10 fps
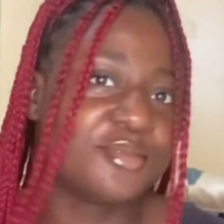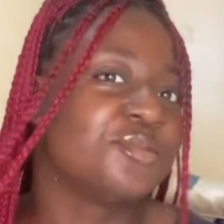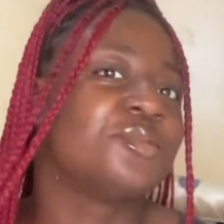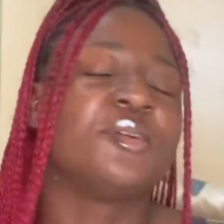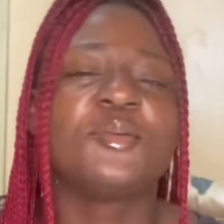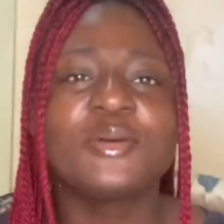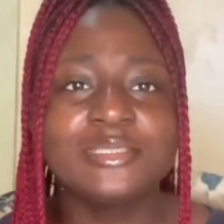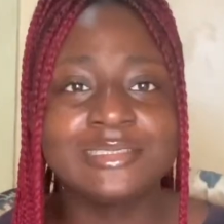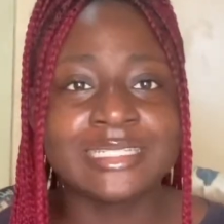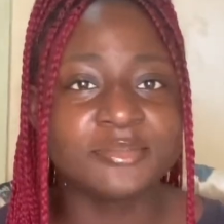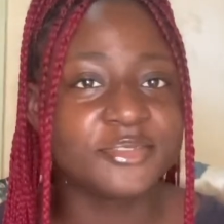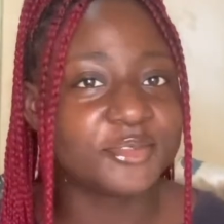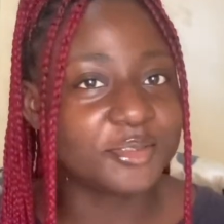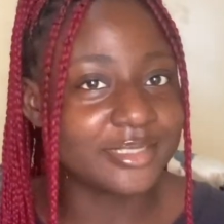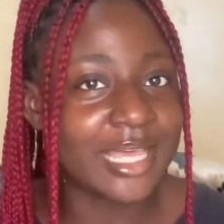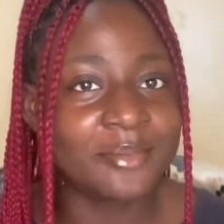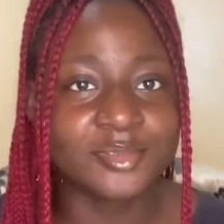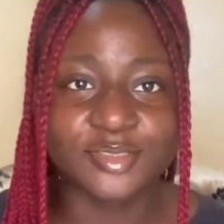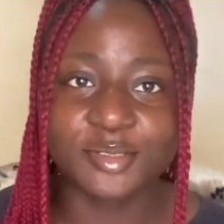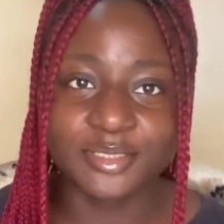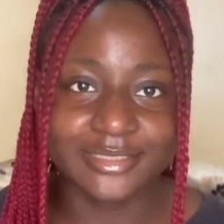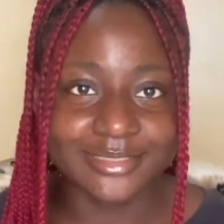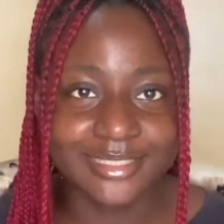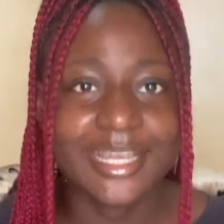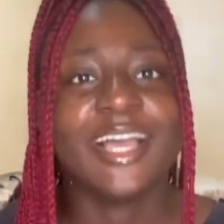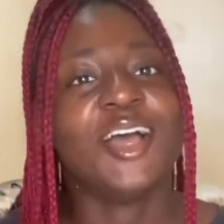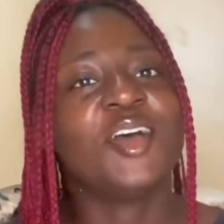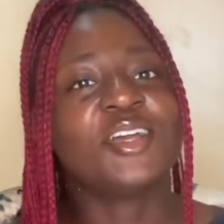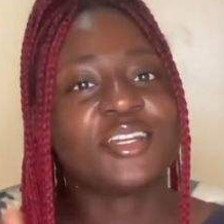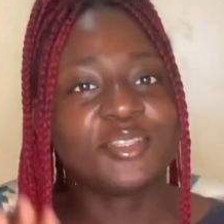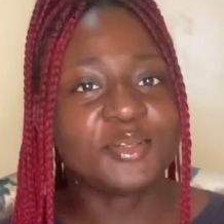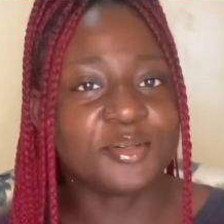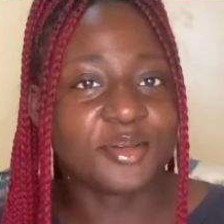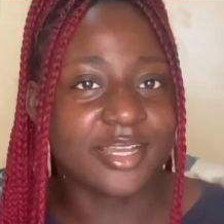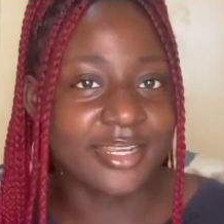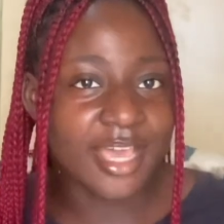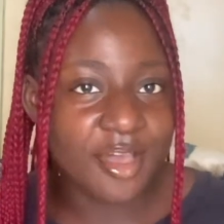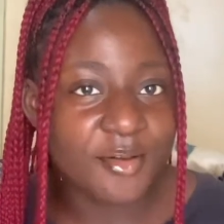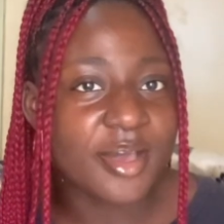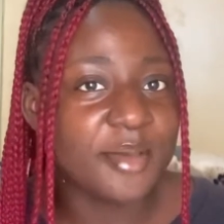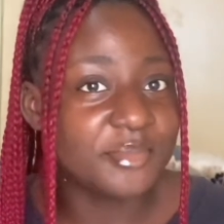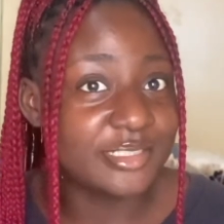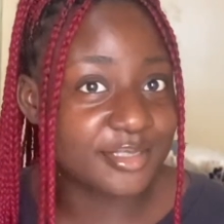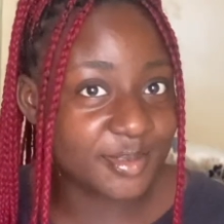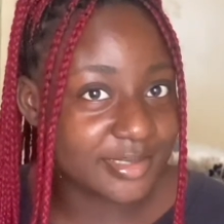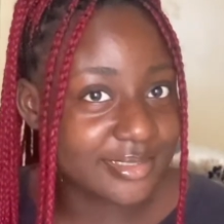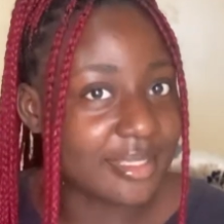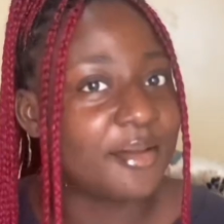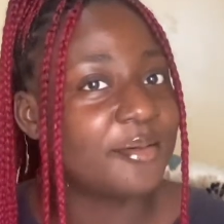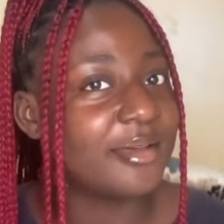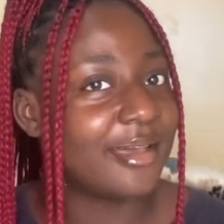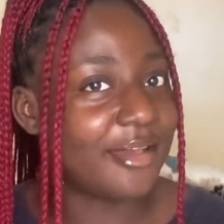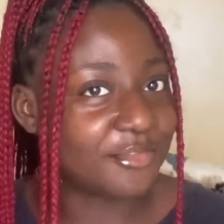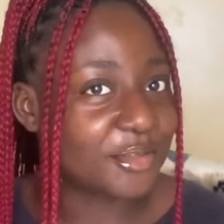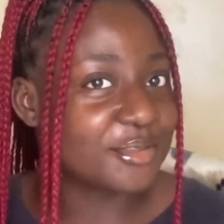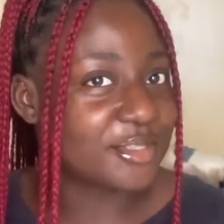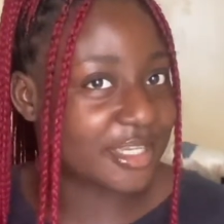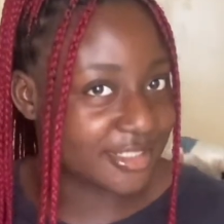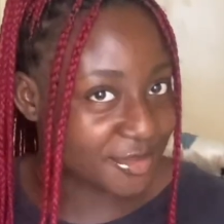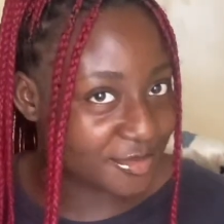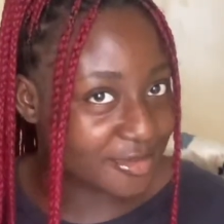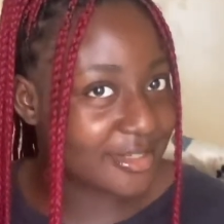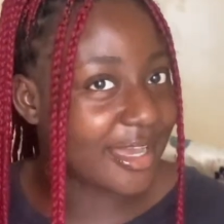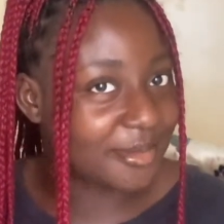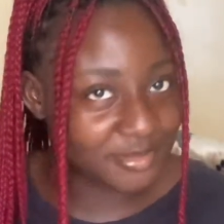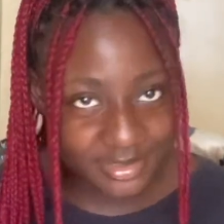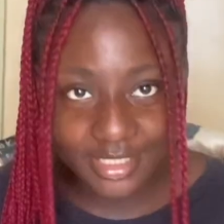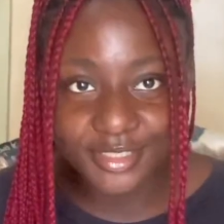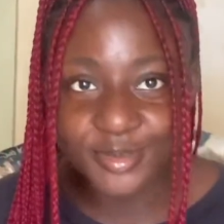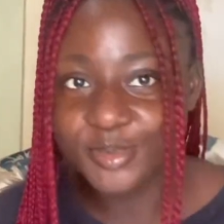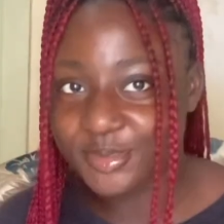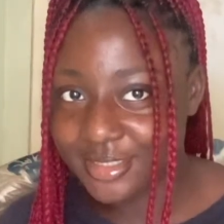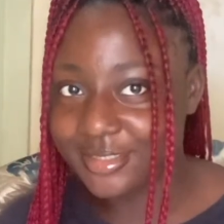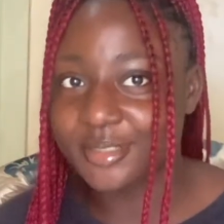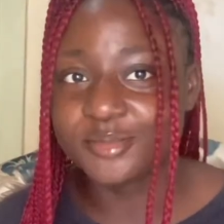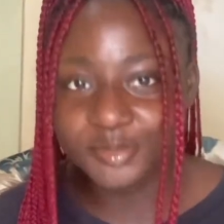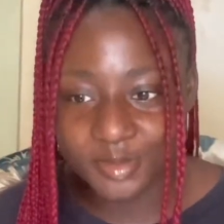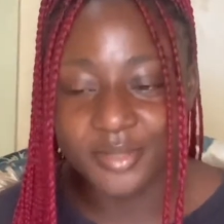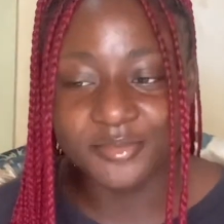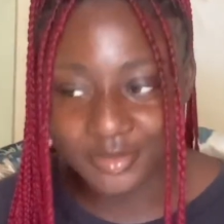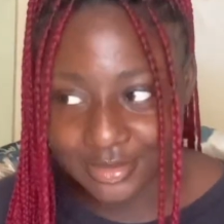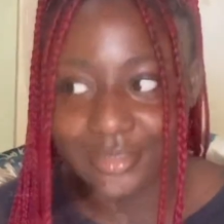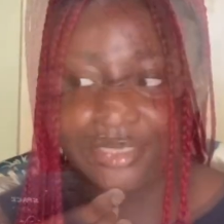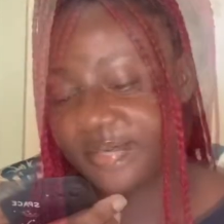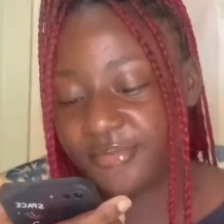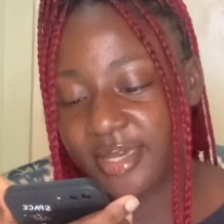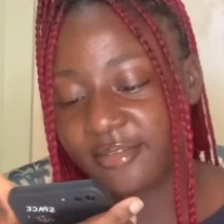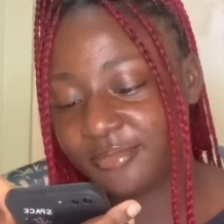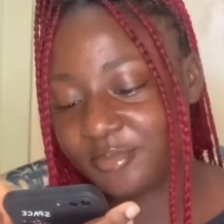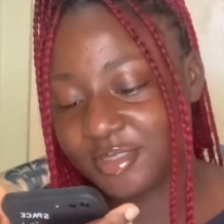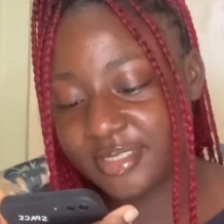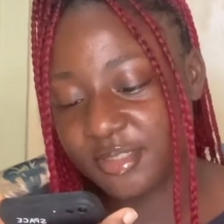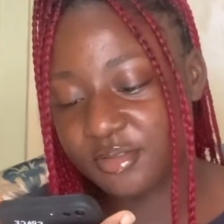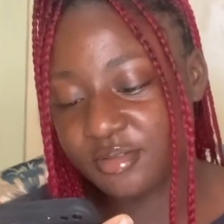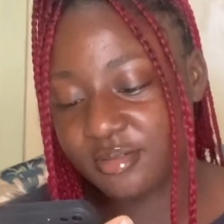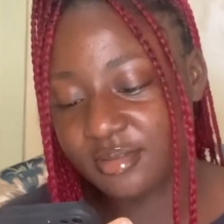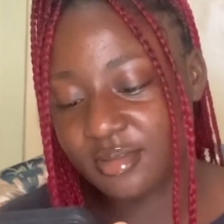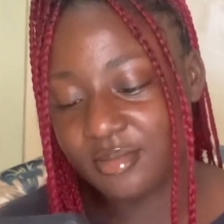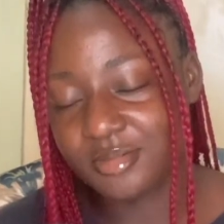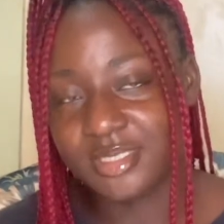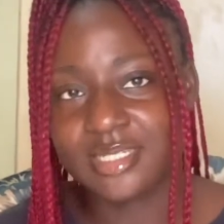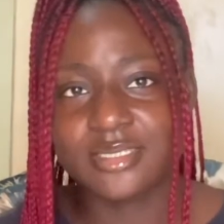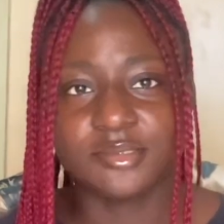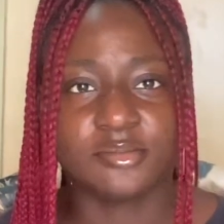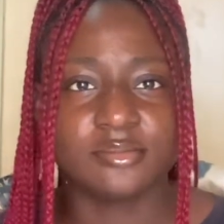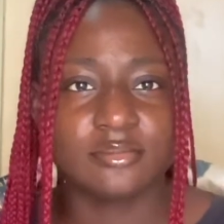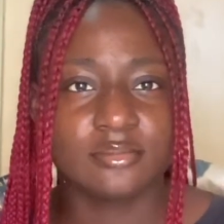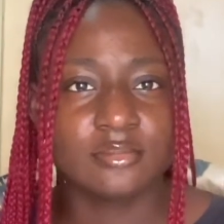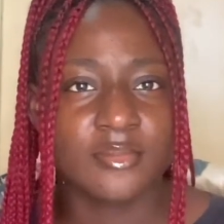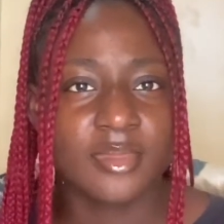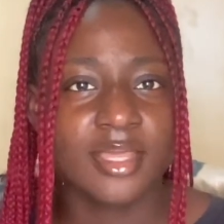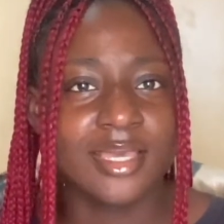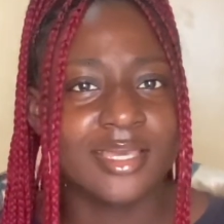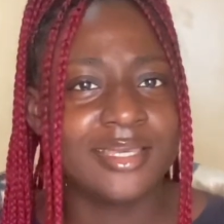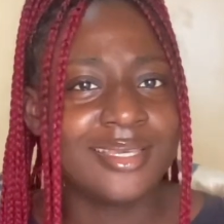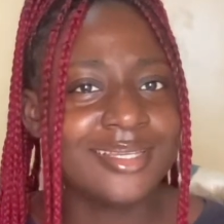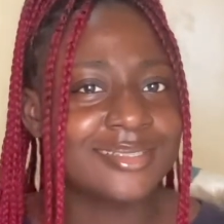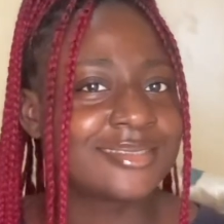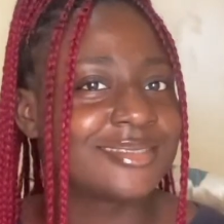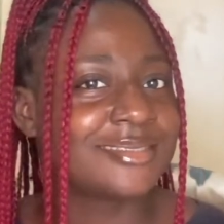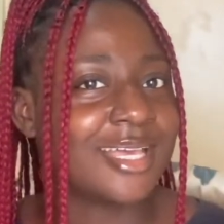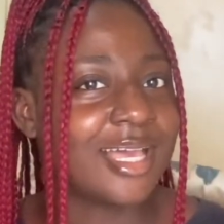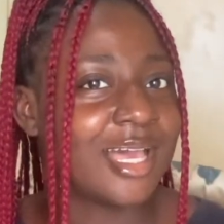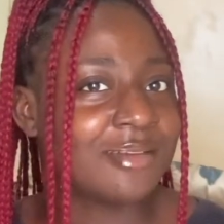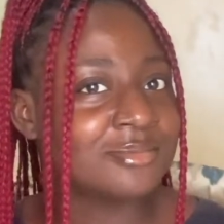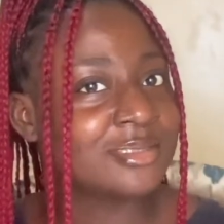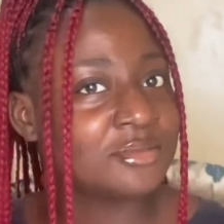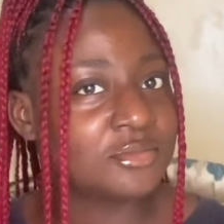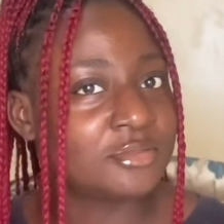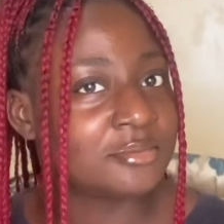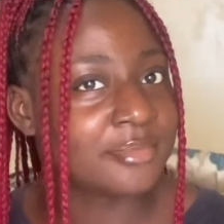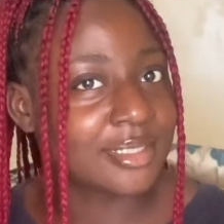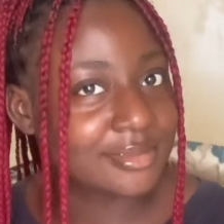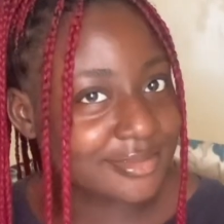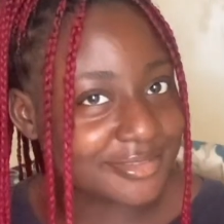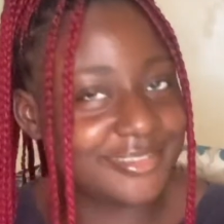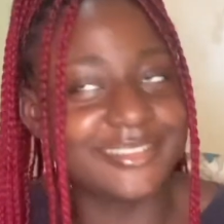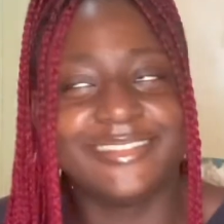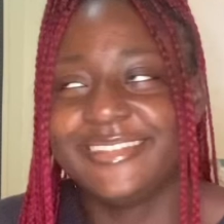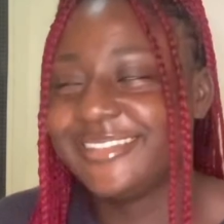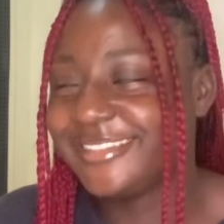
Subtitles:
No. What do you take me for? Now I'm a slut. No, now I'm a slut now. I've done to a show. I'm doing a show work now. No, I'm not. 5 months ago, was I single? Yes, I've been single from birth.